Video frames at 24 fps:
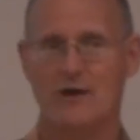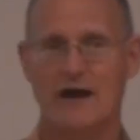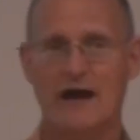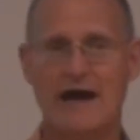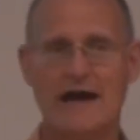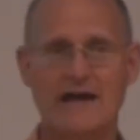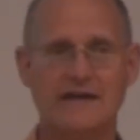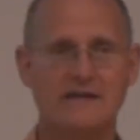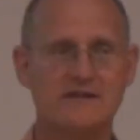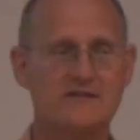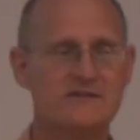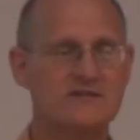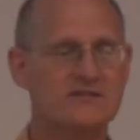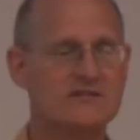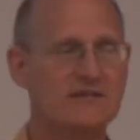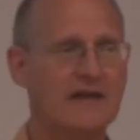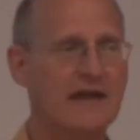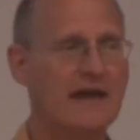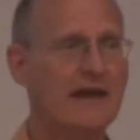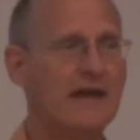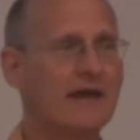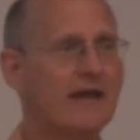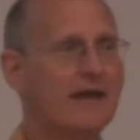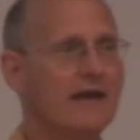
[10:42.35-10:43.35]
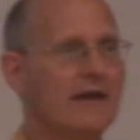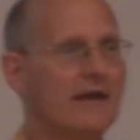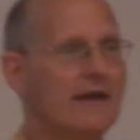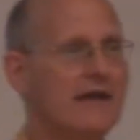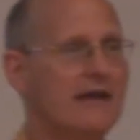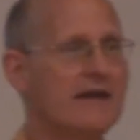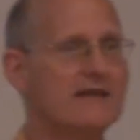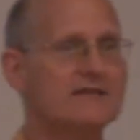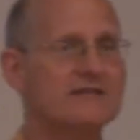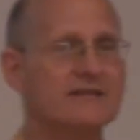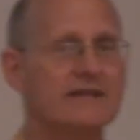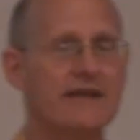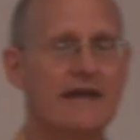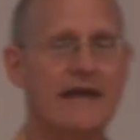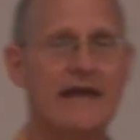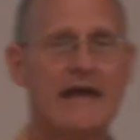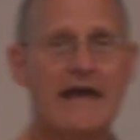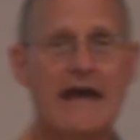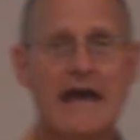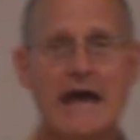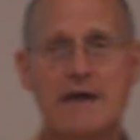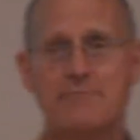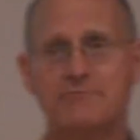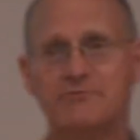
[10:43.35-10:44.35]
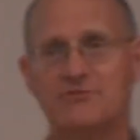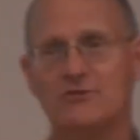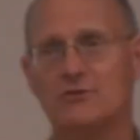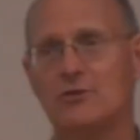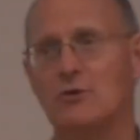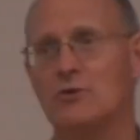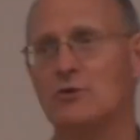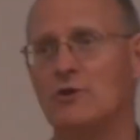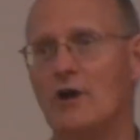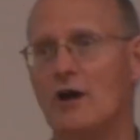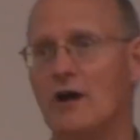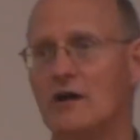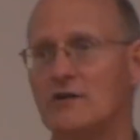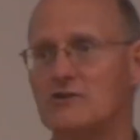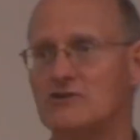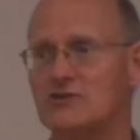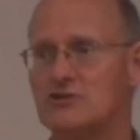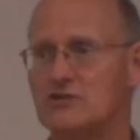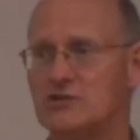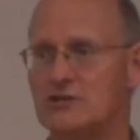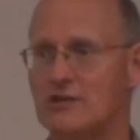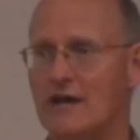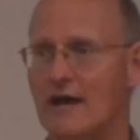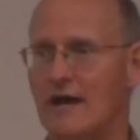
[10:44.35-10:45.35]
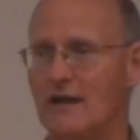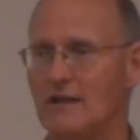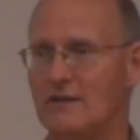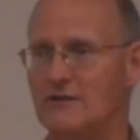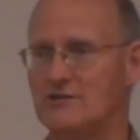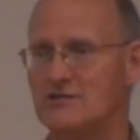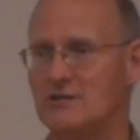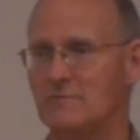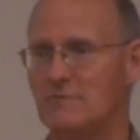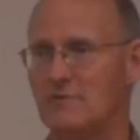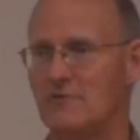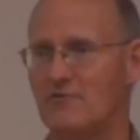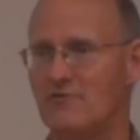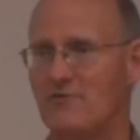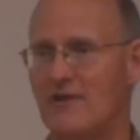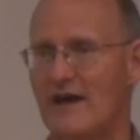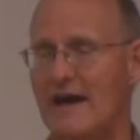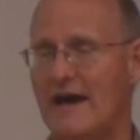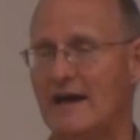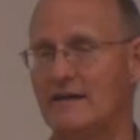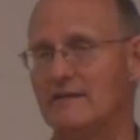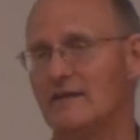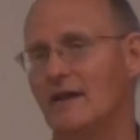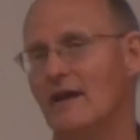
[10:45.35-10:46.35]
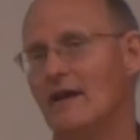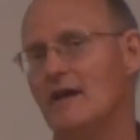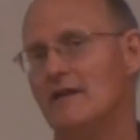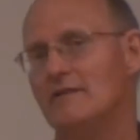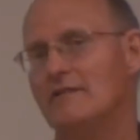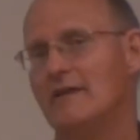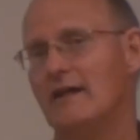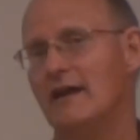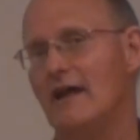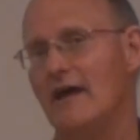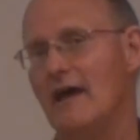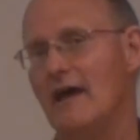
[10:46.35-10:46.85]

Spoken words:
I can say it is an absolute, unchallengeable fact that